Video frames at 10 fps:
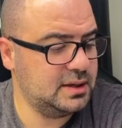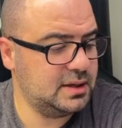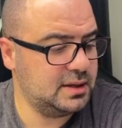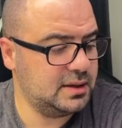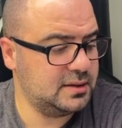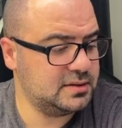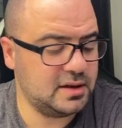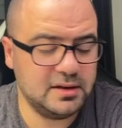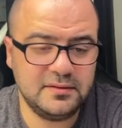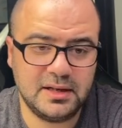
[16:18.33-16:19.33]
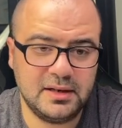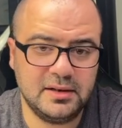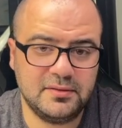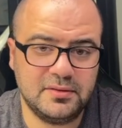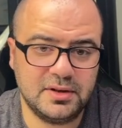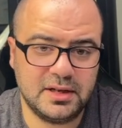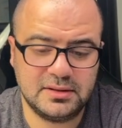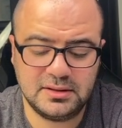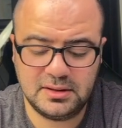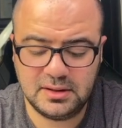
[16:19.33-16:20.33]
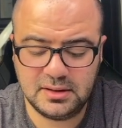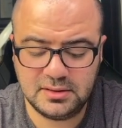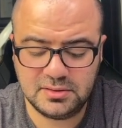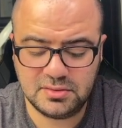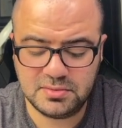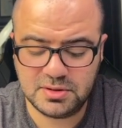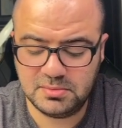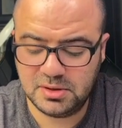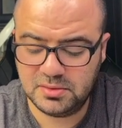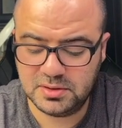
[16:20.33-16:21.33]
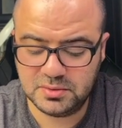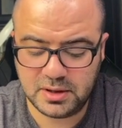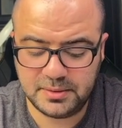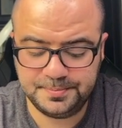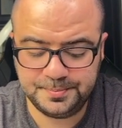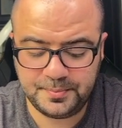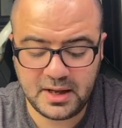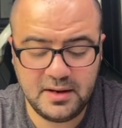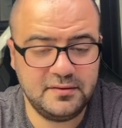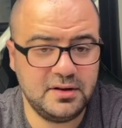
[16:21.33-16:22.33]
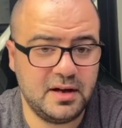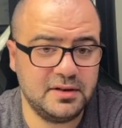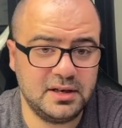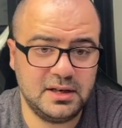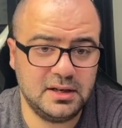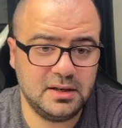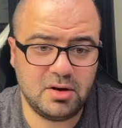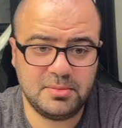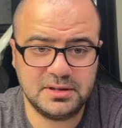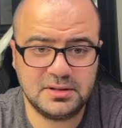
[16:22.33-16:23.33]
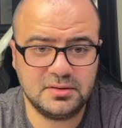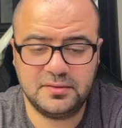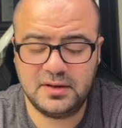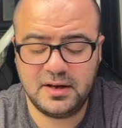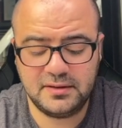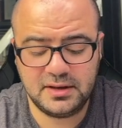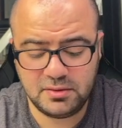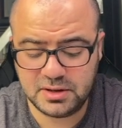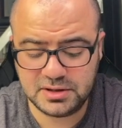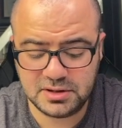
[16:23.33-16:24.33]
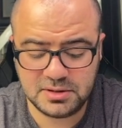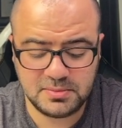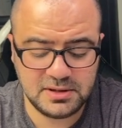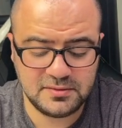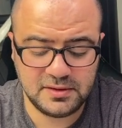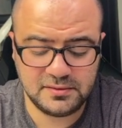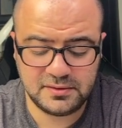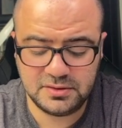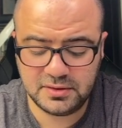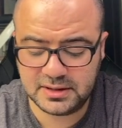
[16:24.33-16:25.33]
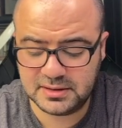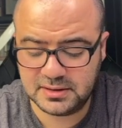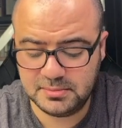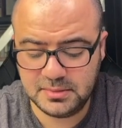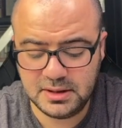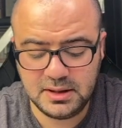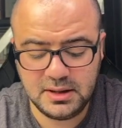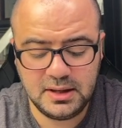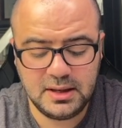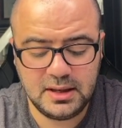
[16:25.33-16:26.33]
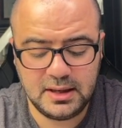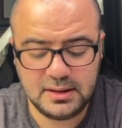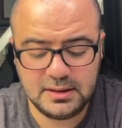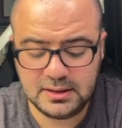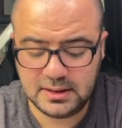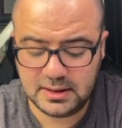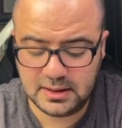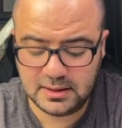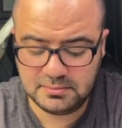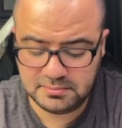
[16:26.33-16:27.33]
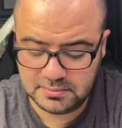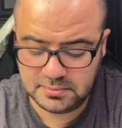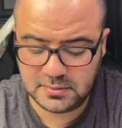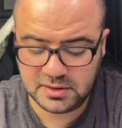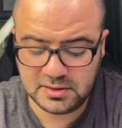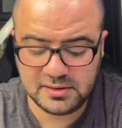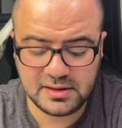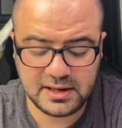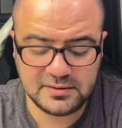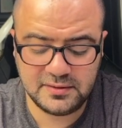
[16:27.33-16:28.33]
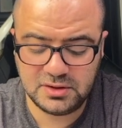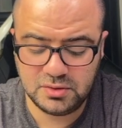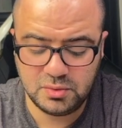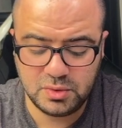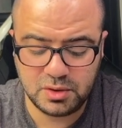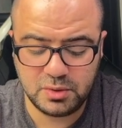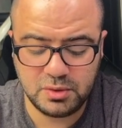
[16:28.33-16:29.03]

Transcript: So I'll leave the link for that in the description below as well. If you have any comments or if you have any questions, please feel free to ask them. And until the next video, where